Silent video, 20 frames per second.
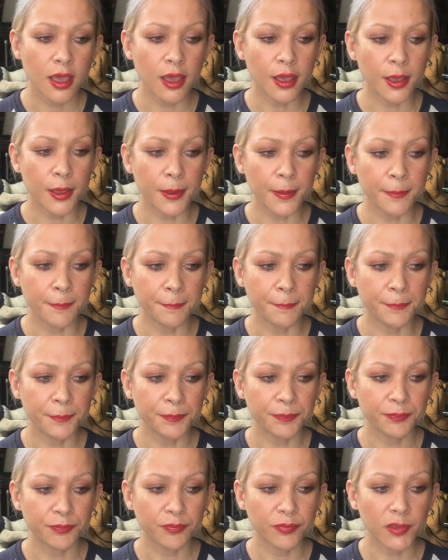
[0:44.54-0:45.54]
Um,
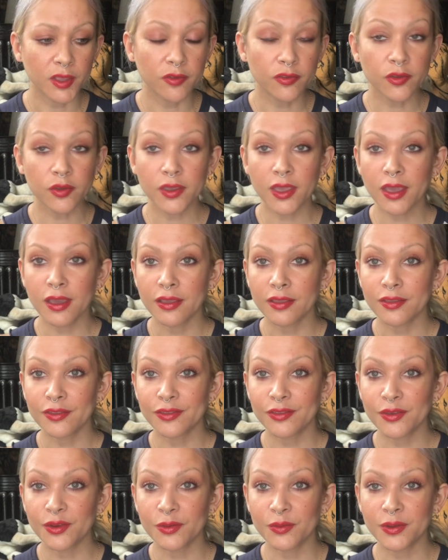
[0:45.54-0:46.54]
so yeah,
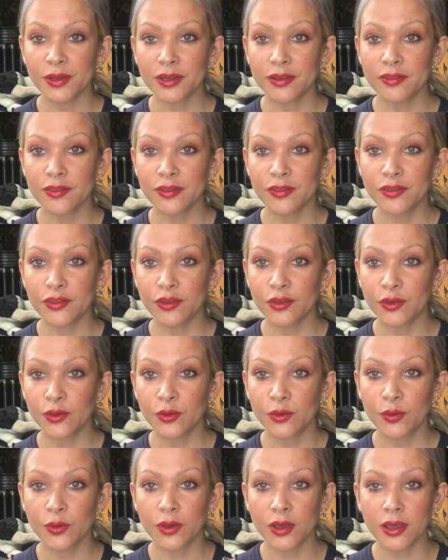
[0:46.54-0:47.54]
so I wanted to
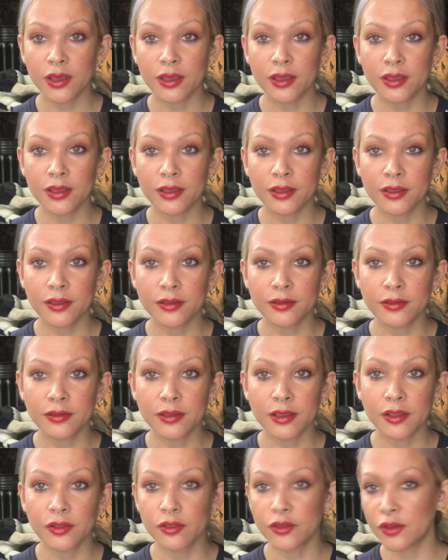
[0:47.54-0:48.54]
do a,
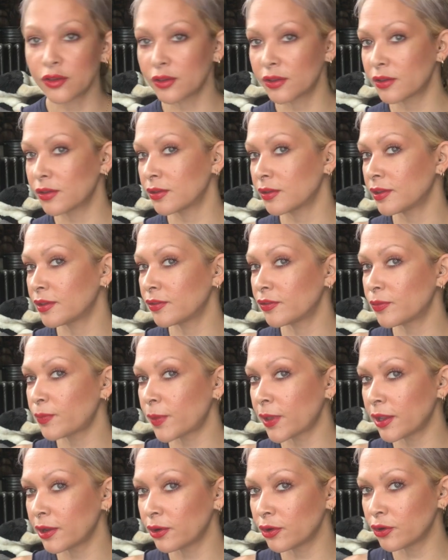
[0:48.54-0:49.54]
a look
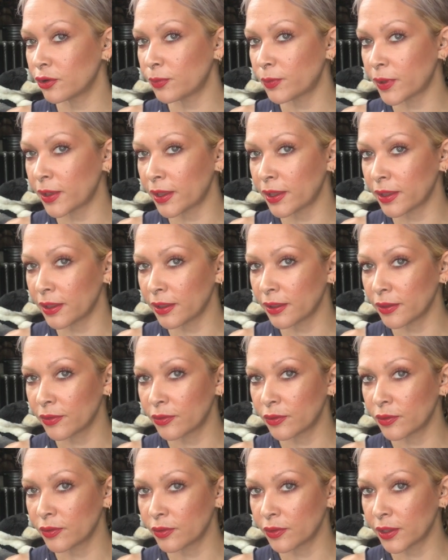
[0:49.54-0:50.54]
inspired
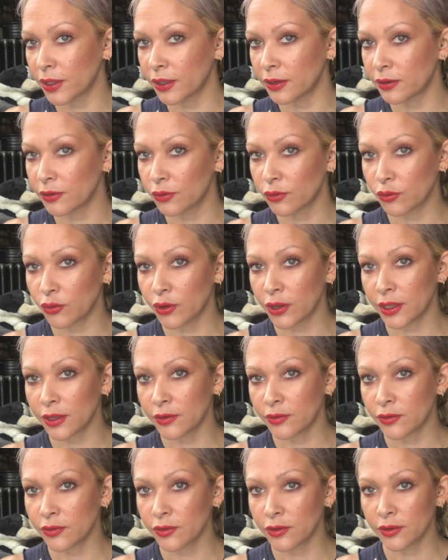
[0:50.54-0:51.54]
by the late,
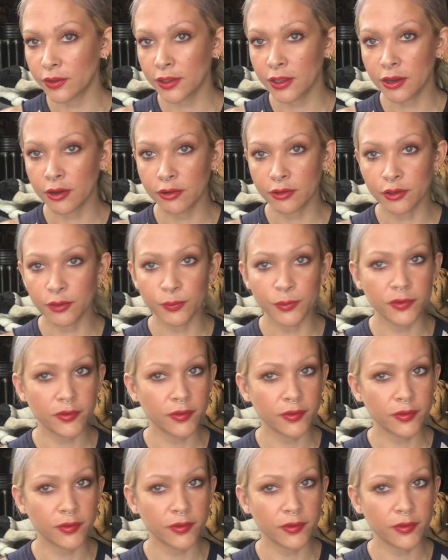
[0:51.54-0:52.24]
great Carolyn